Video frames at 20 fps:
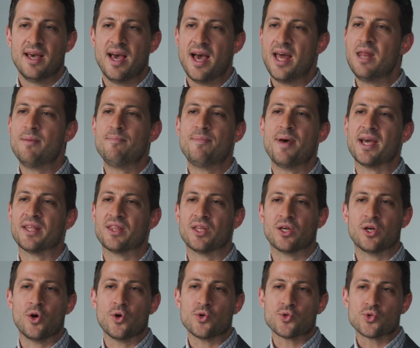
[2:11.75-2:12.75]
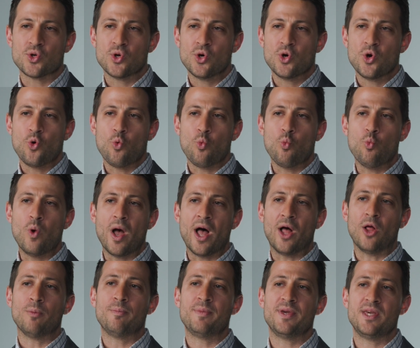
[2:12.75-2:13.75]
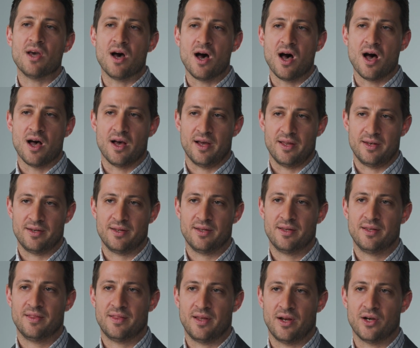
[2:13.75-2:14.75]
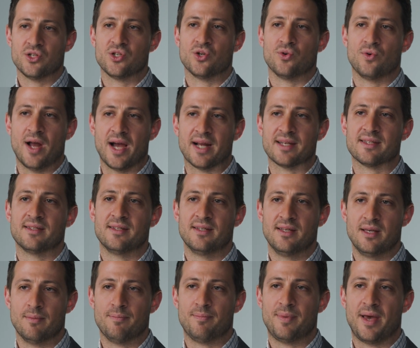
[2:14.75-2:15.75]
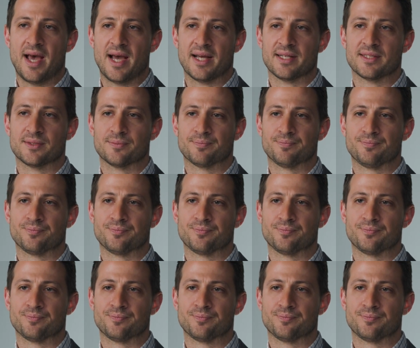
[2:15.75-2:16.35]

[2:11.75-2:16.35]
An impact that goes well beyond their direct impact.